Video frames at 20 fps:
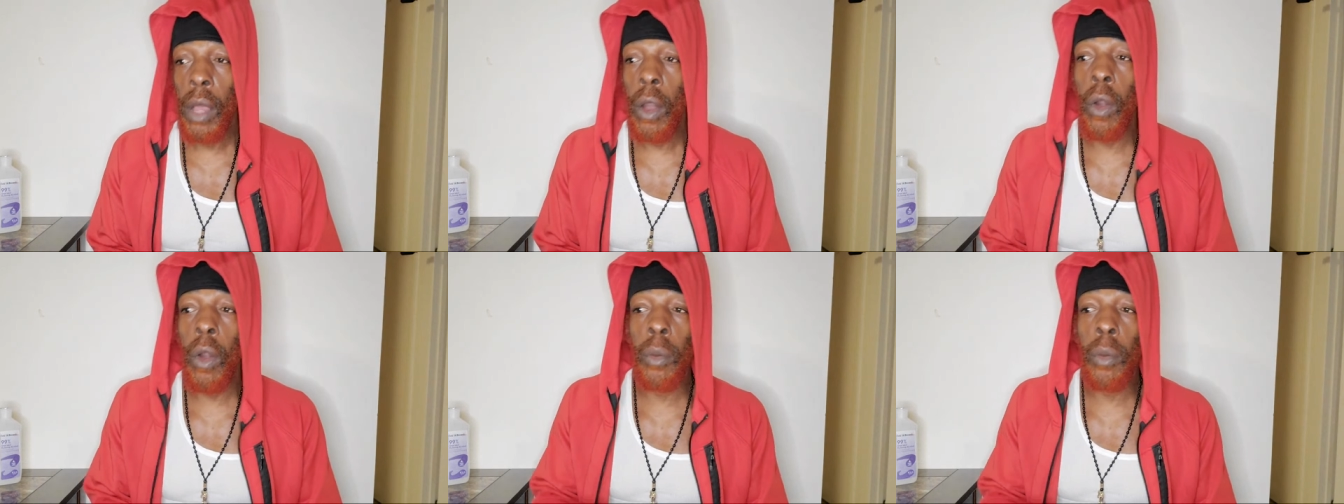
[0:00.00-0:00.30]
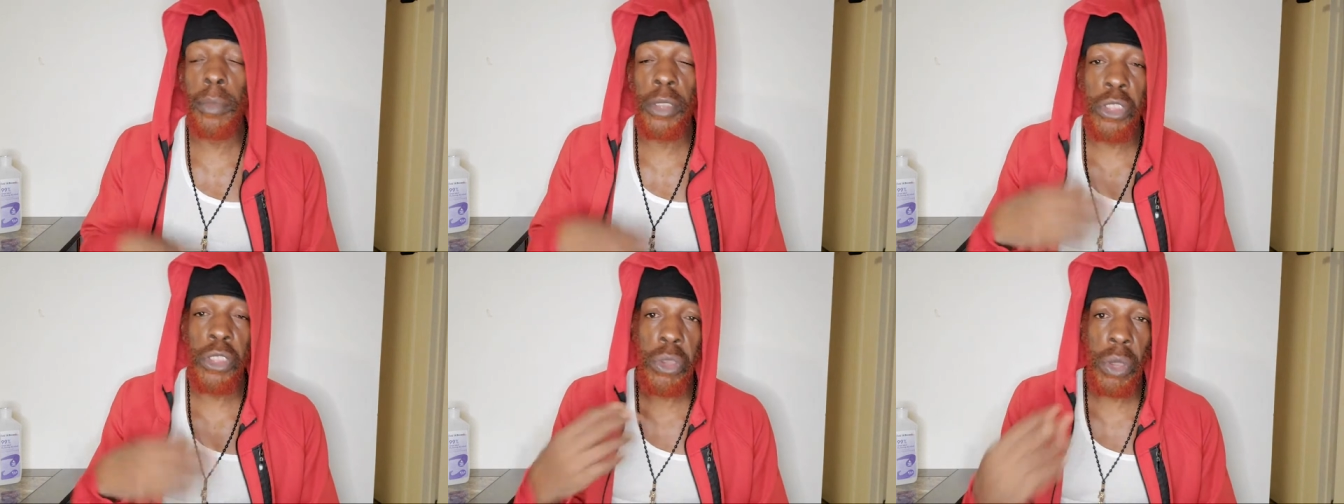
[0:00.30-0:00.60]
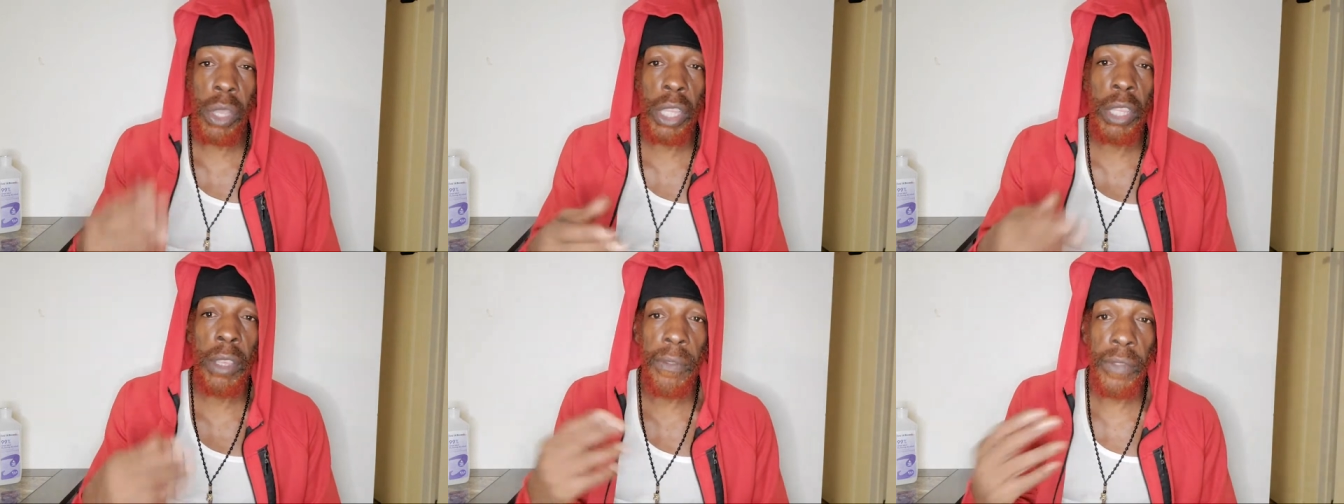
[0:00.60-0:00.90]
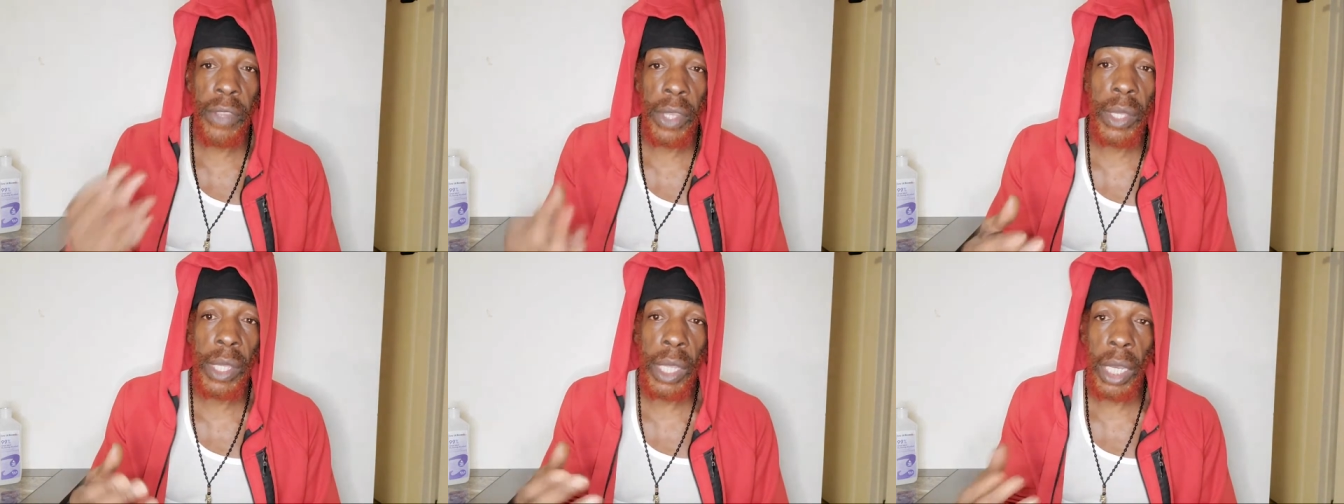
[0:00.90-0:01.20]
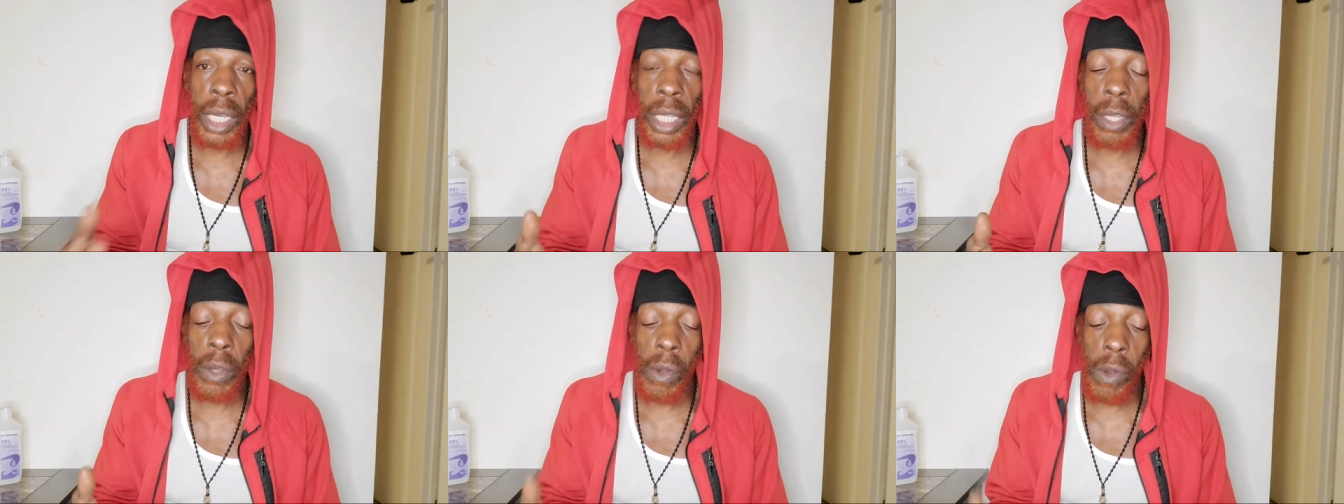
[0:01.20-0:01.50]
or majority of these
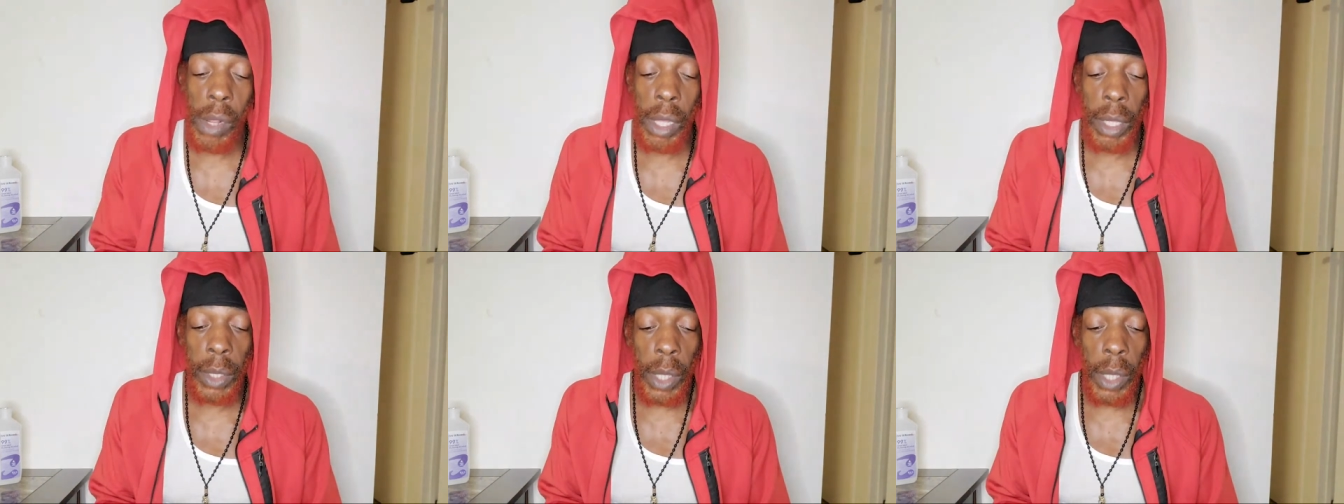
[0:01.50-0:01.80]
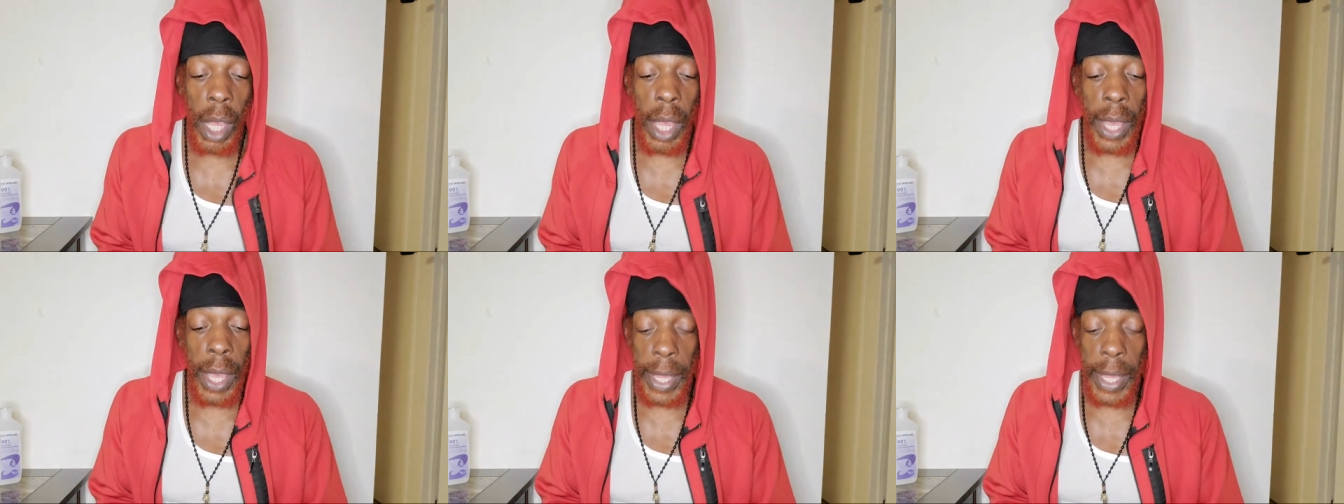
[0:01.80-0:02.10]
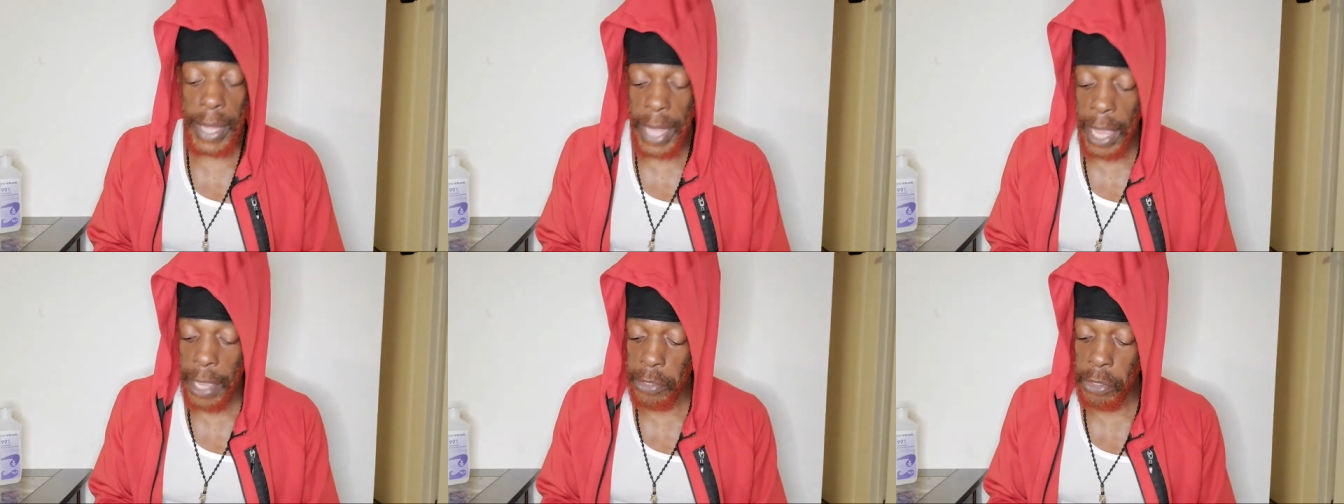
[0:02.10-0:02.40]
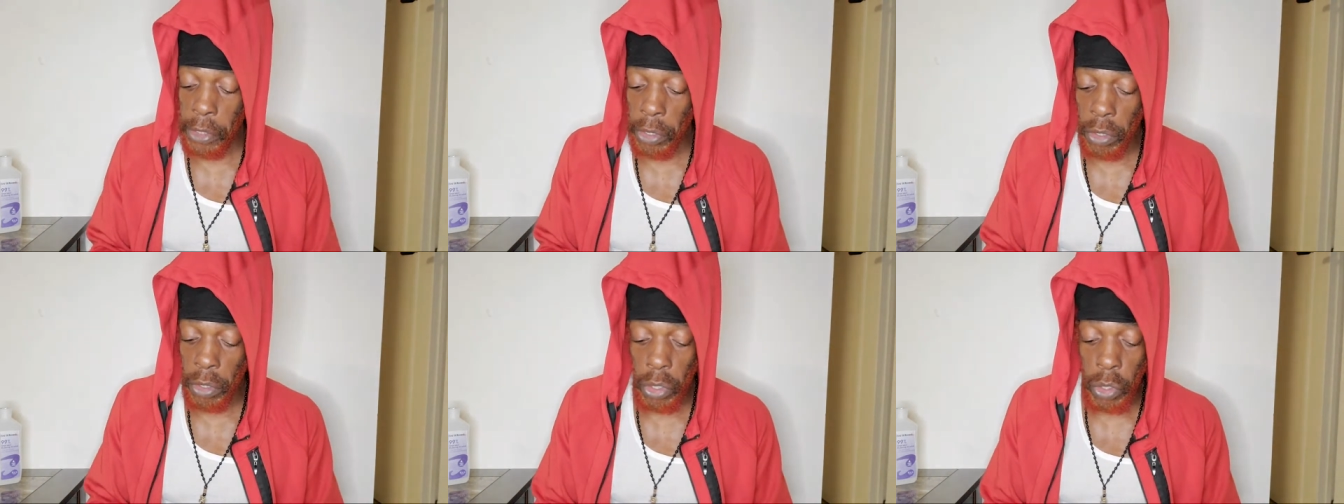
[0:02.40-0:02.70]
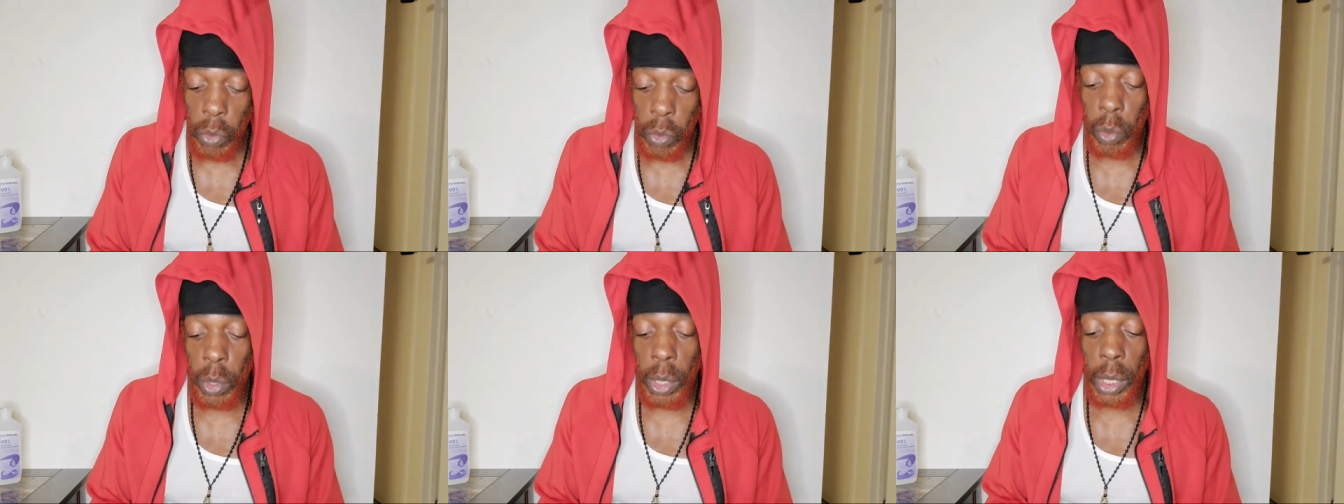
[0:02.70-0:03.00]
other oils. And now you could
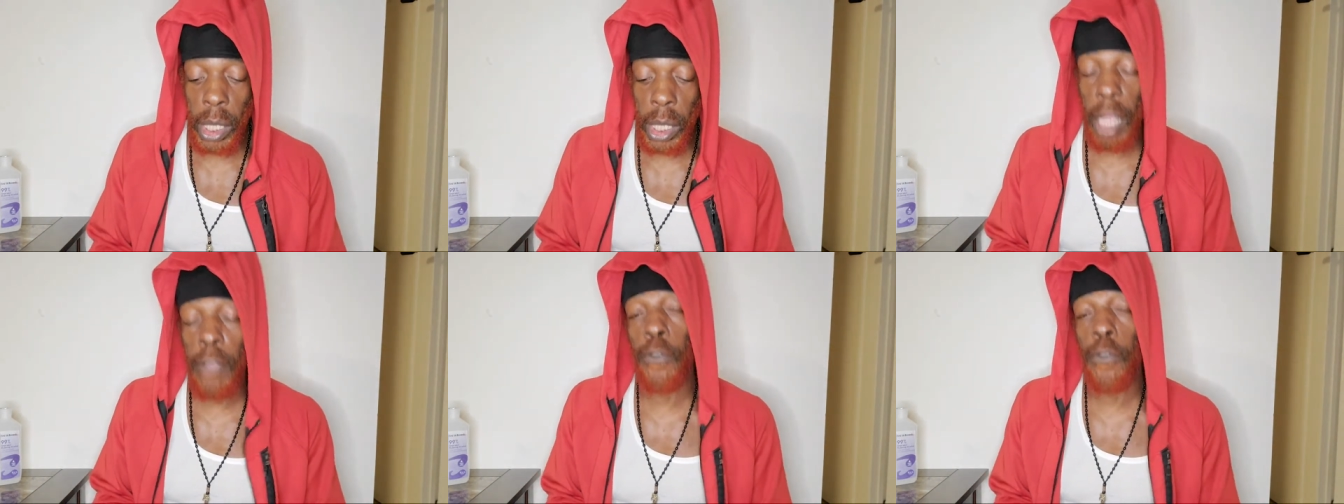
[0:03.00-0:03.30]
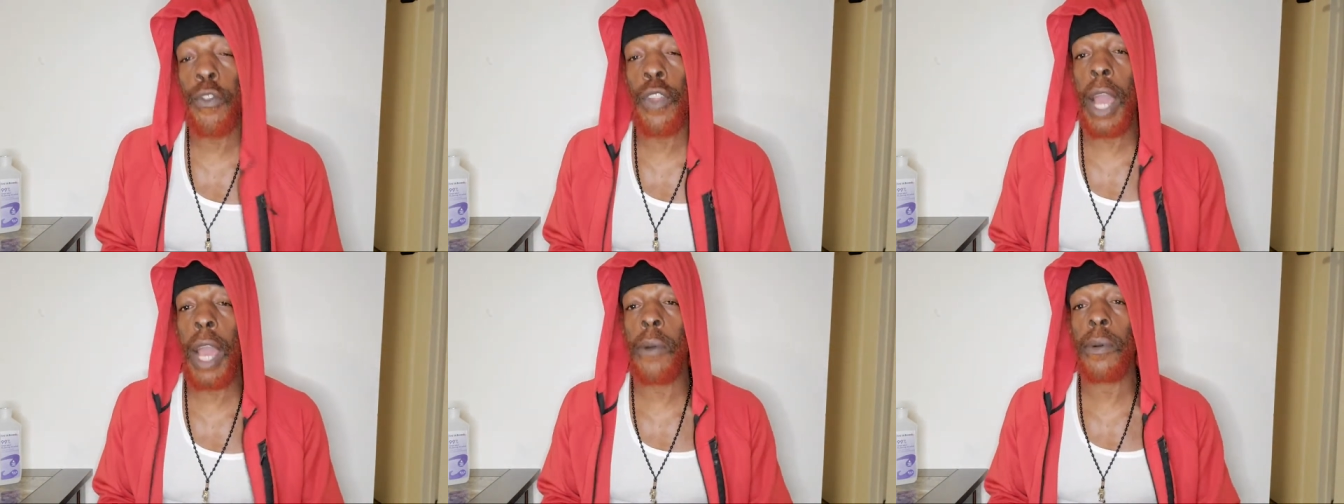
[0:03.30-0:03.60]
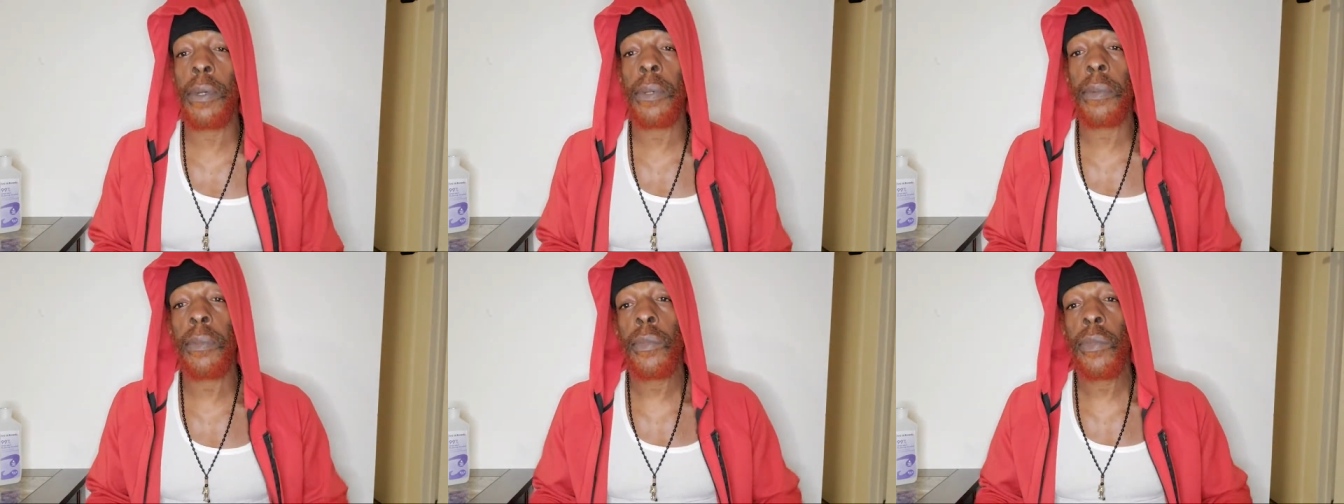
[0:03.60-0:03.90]
use sunflower